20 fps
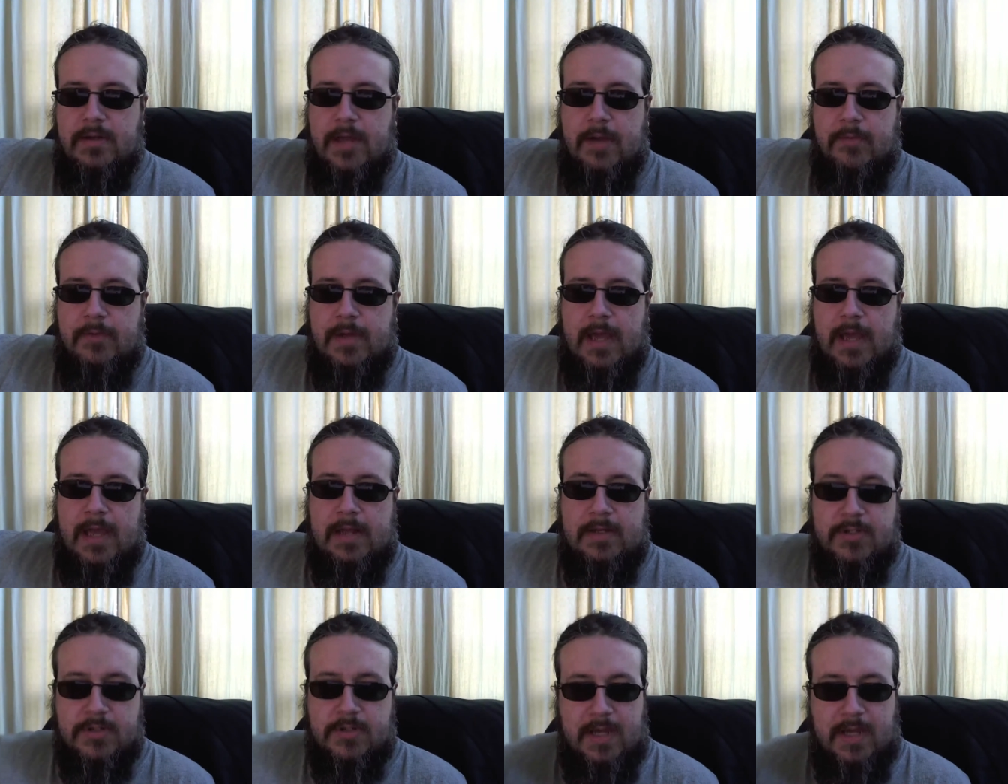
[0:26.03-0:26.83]
I would,
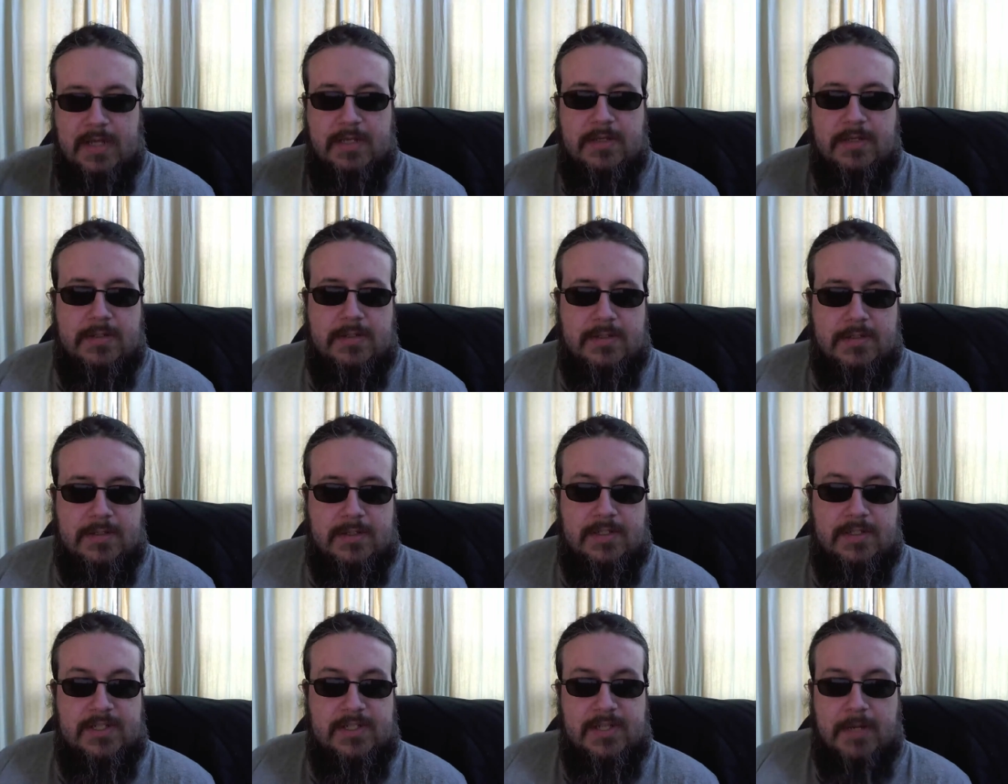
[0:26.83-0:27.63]
I tried
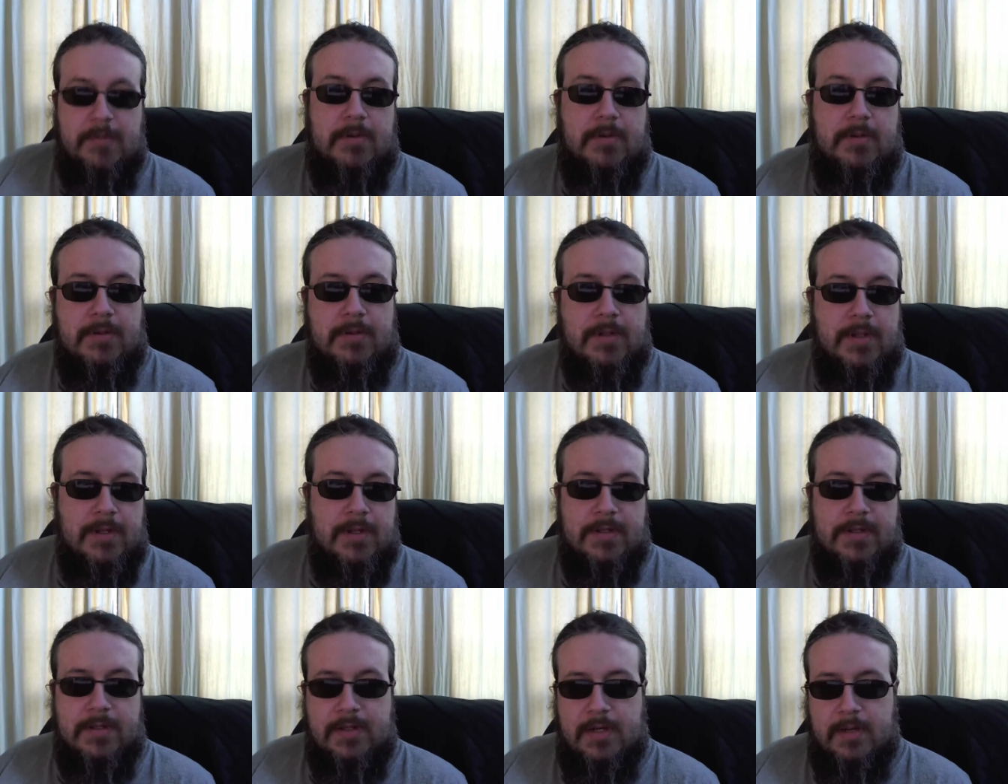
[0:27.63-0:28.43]
to double
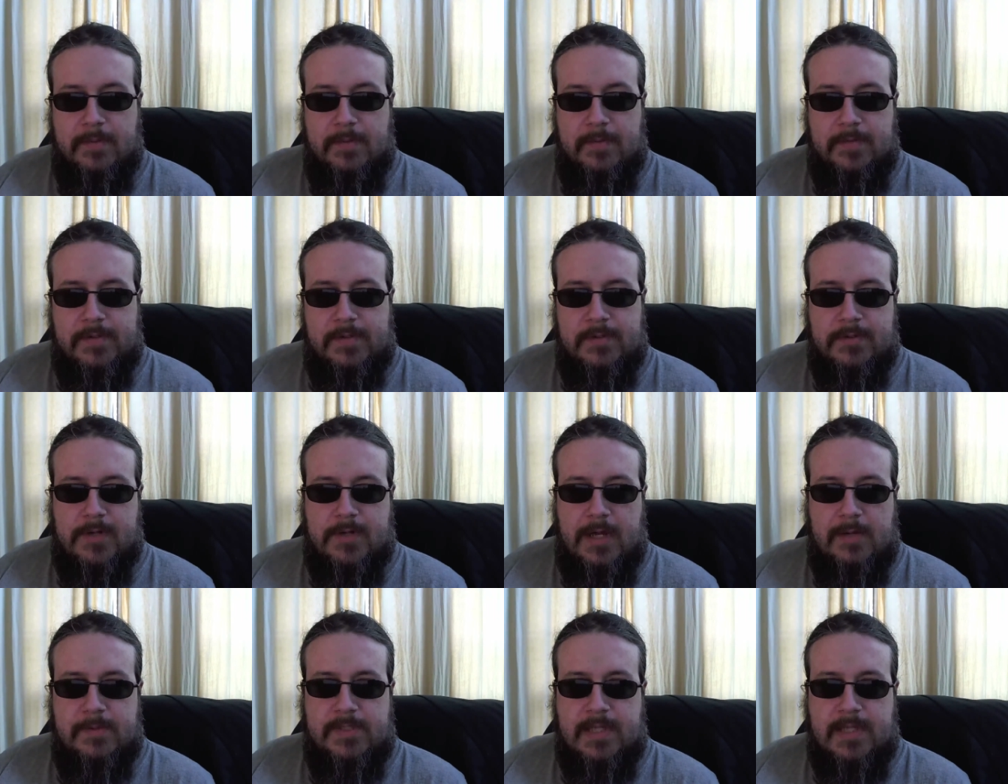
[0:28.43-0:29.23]
the number of
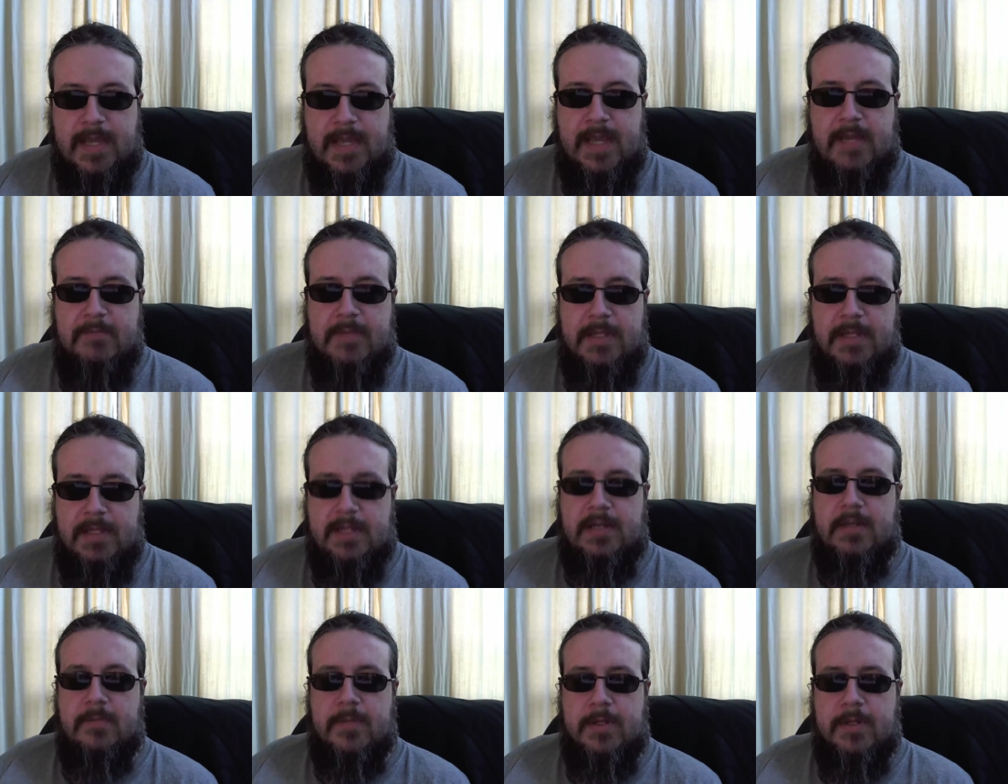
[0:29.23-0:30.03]
subscribers I had by
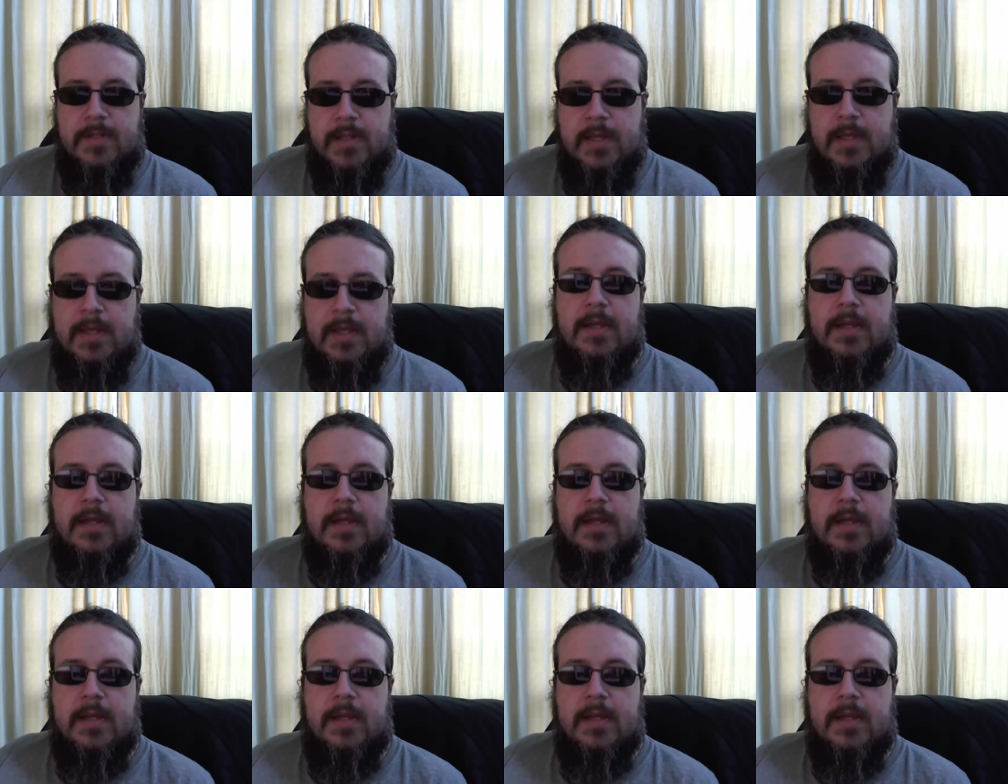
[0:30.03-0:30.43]
the end of the month